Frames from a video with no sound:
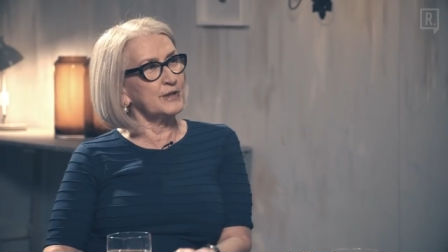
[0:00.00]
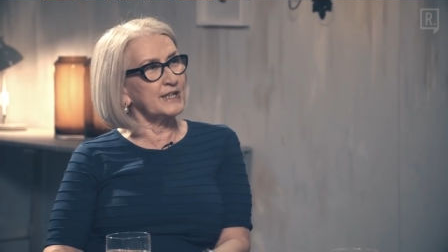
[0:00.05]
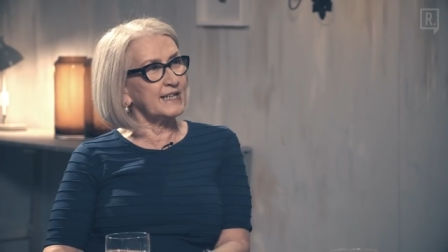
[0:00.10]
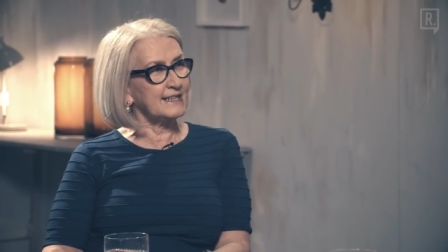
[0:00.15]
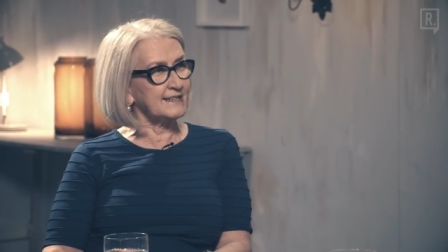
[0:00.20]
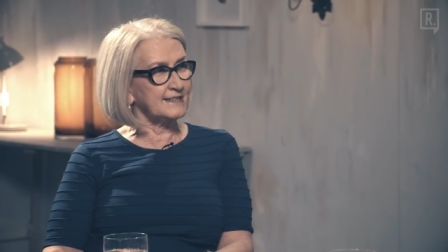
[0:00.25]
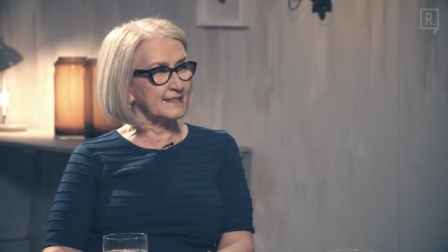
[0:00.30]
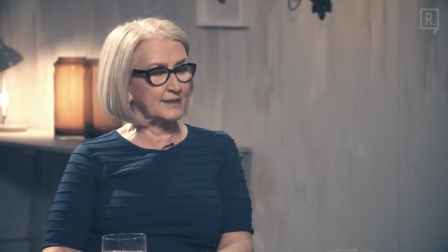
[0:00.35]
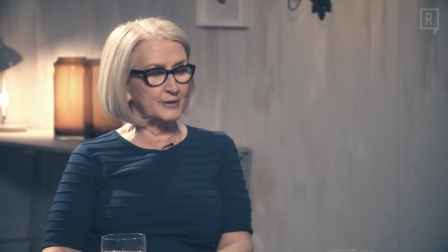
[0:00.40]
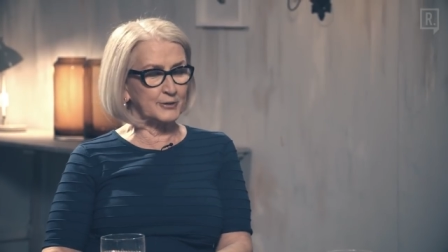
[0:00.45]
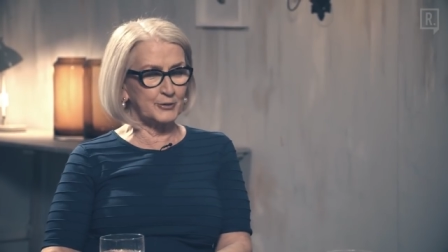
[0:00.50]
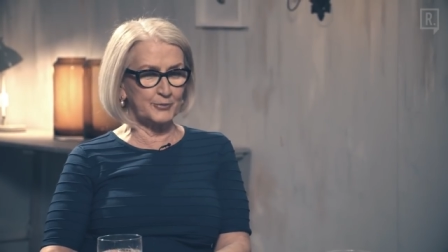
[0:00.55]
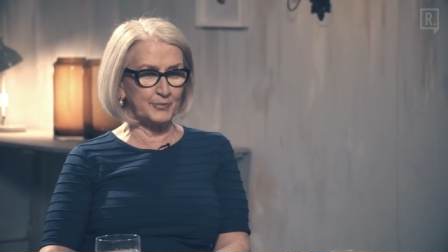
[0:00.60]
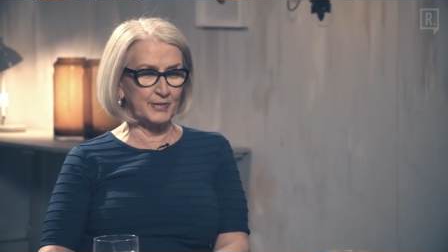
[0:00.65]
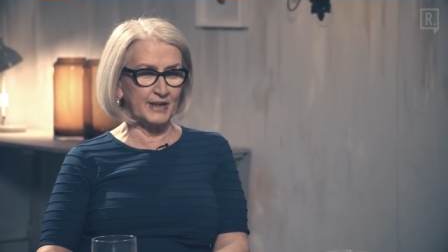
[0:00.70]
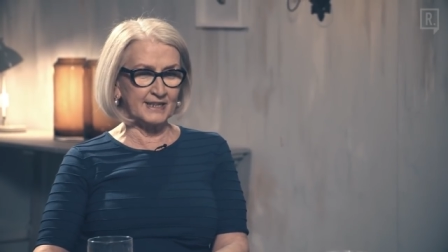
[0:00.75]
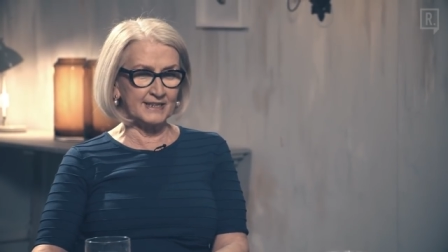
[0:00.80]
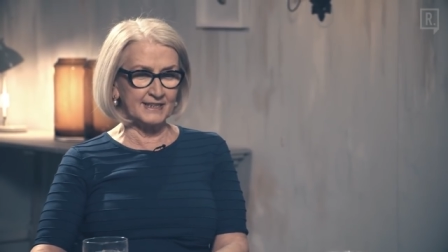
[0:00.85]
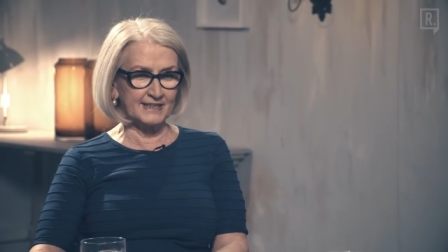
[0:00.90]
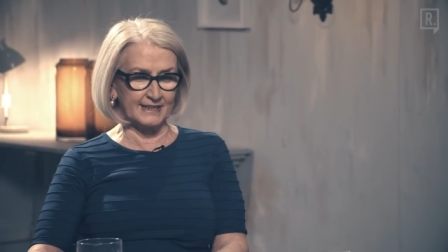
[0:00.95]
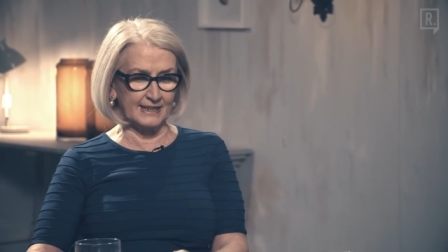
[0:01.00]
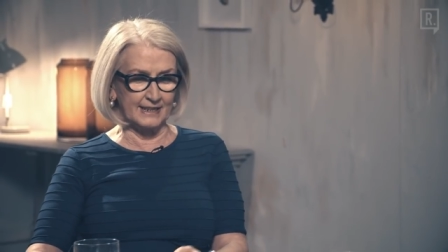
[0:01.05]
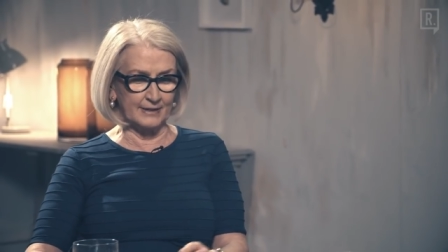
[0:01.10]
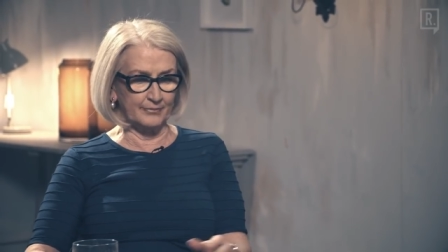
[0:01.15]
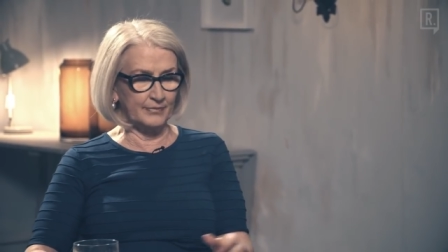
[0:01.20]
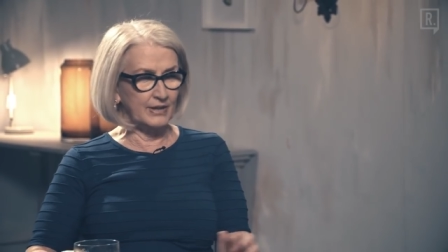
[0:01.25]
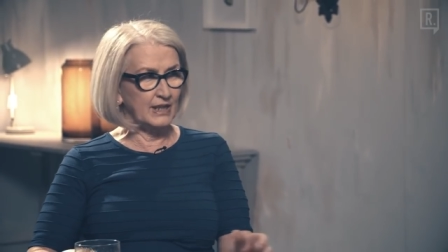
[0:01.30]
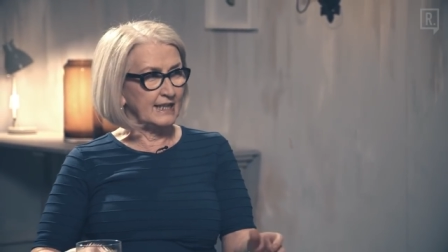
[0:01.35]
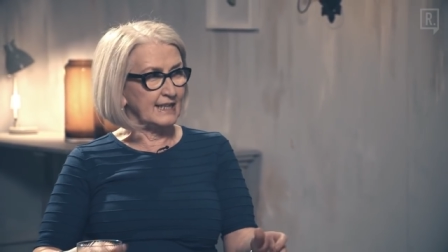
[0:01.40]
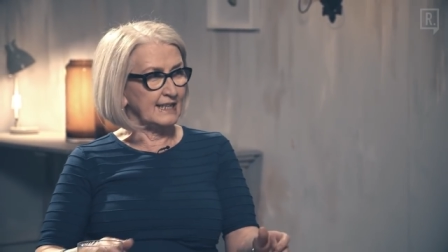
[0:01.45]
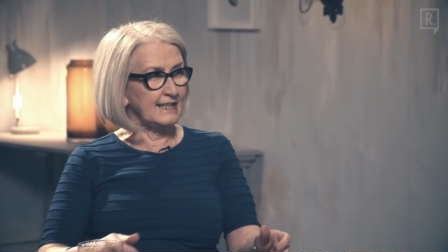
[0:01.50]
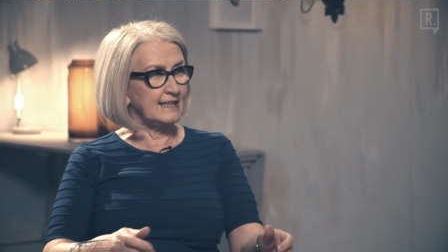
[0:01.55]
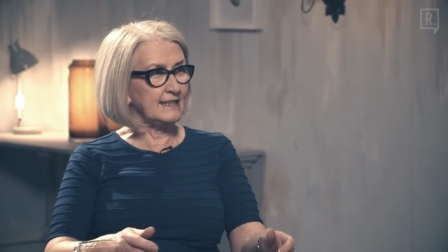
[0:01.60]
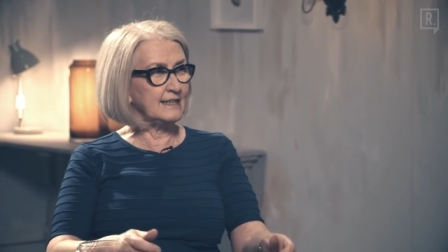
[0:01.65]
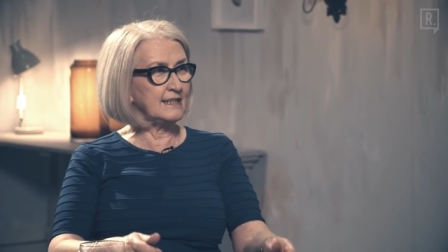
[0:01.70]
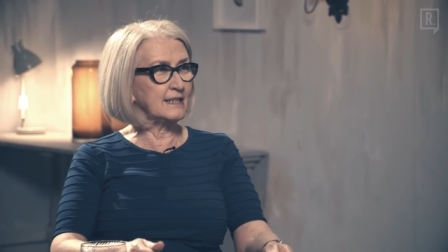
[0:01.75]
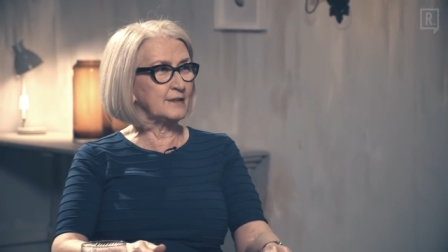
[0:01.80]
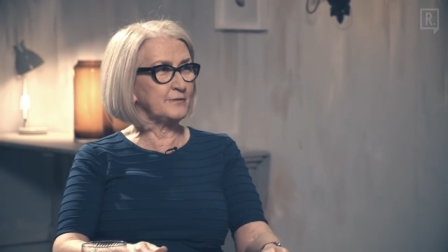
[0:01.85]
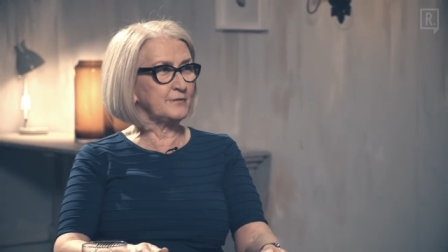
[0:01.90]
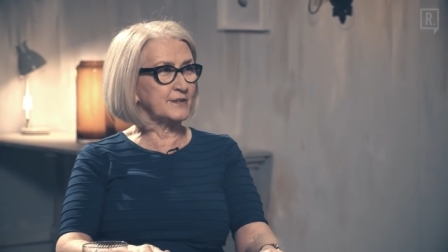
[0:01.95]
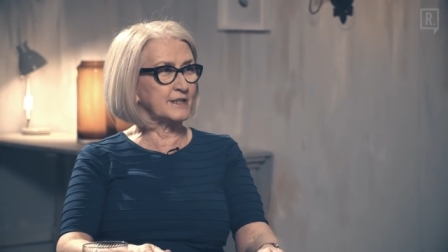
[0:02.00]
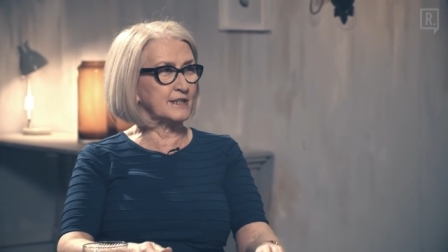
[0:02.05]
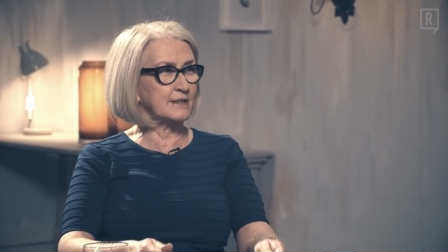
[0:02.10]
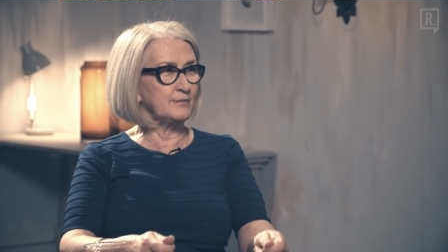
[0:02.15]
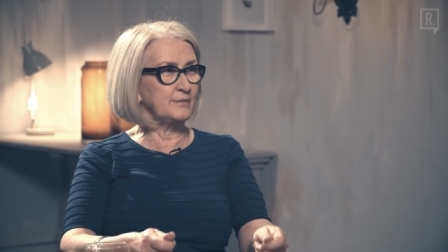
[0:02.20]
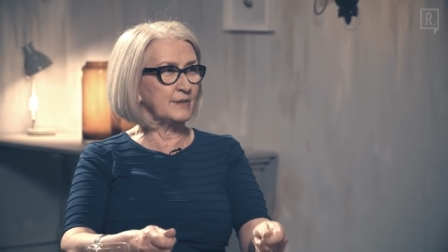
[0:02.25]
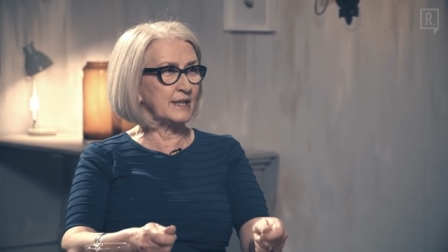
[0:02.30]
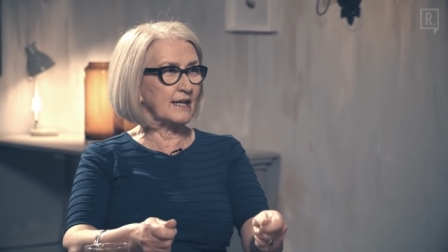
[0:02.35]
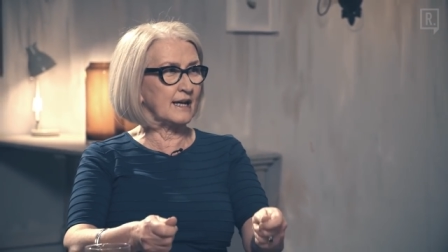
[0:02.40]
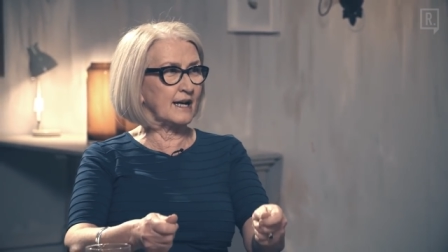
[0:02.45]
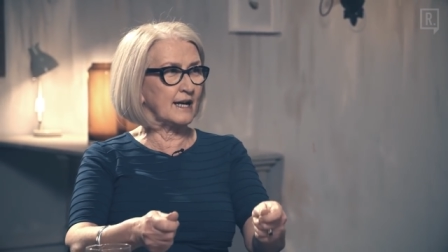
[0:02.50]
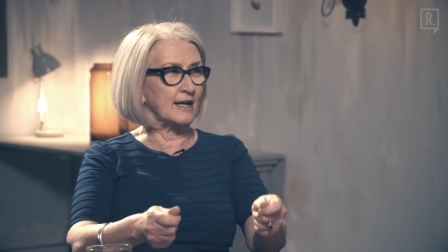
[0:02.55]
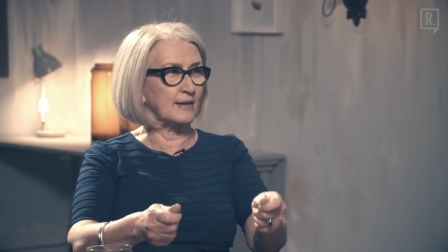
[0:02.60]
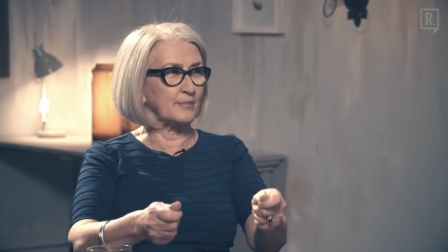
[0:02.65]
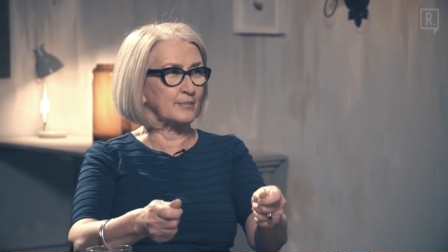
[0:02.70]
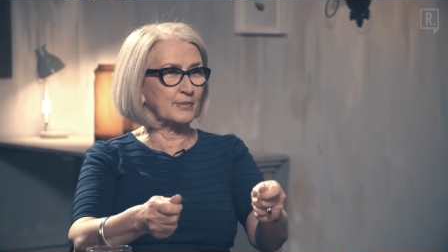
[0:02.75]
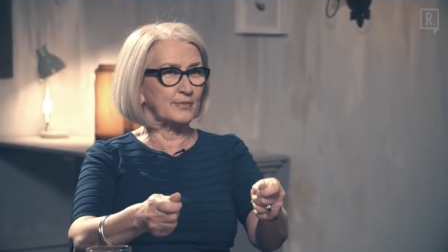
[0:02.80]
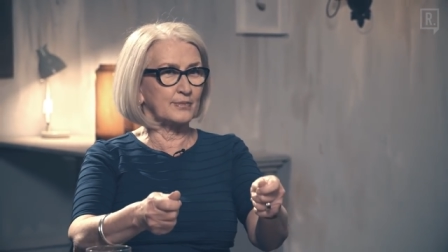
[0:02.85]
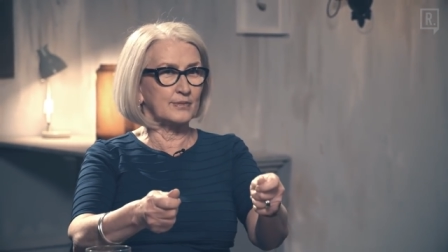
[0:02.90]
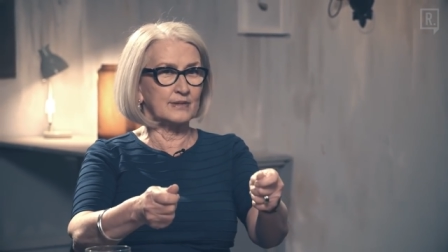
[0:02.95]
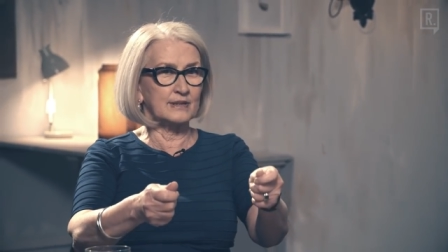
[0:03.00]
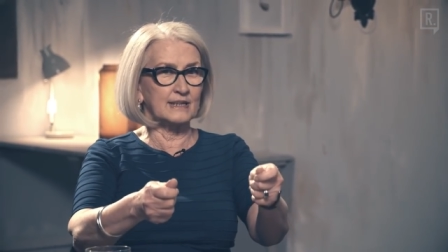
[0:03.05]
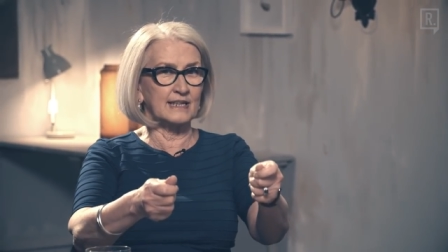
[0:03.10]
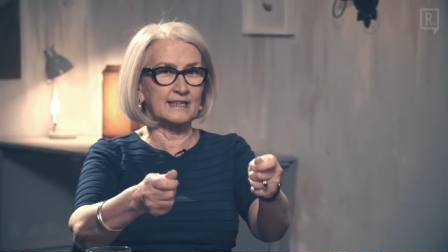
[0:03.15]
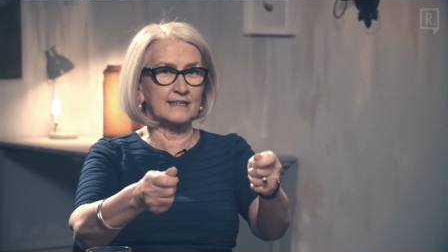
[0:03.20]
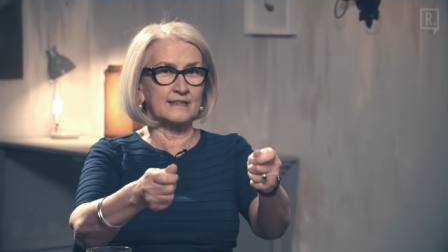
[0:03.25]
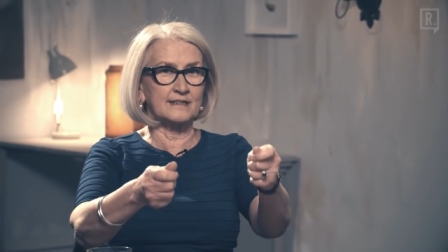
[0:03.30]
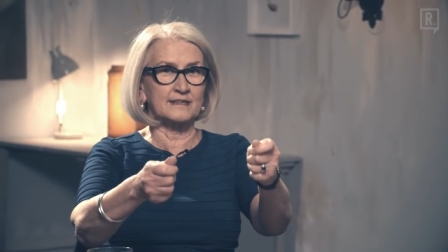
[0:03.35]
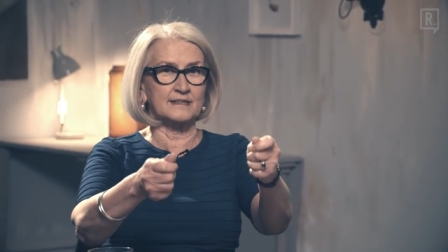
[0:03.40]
when I said goodbye to him, he lifted me up like